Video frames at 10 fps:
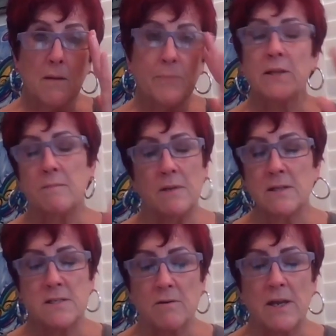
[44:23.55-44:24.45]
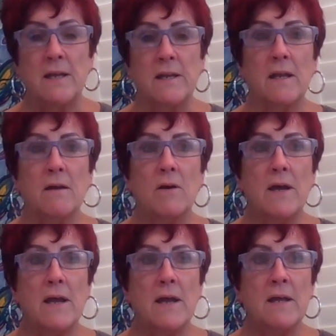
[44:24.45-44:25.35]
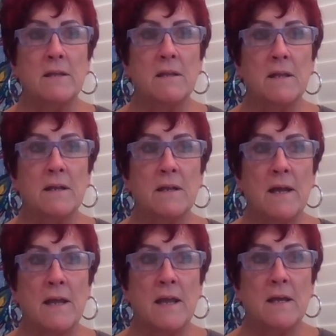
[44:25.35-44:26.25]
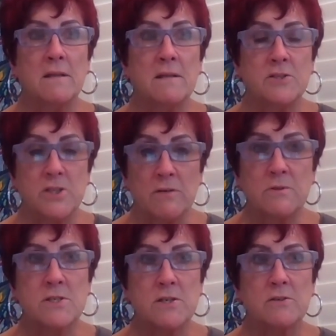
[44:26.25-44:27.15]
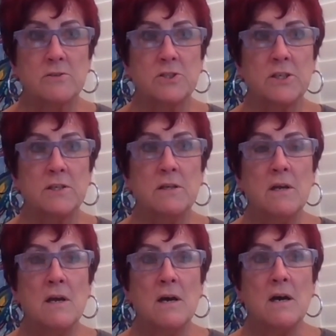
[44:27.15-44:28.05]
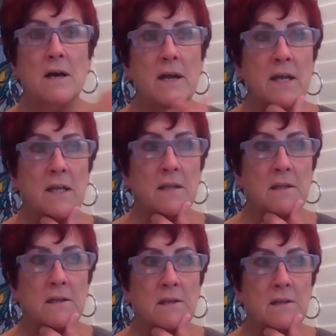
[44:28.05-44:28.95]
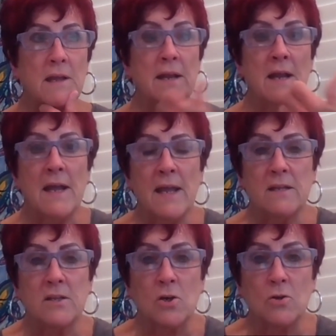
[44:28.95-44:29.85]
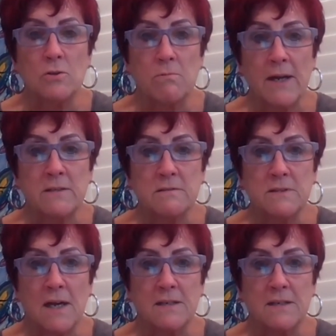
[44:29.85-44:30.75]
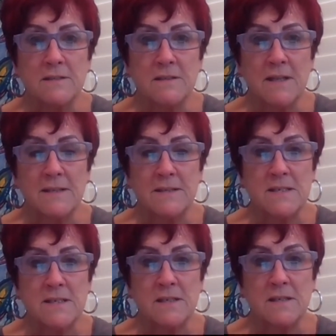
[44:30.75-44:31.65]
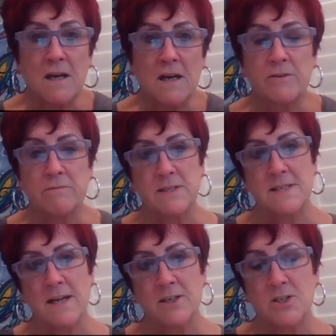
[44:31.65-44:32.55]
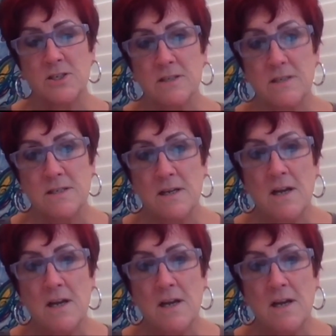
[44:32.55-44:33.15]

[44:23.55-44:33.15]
But it's okay now. And then I had the general surgeon, and I had the colorectal doctor that did all the resections.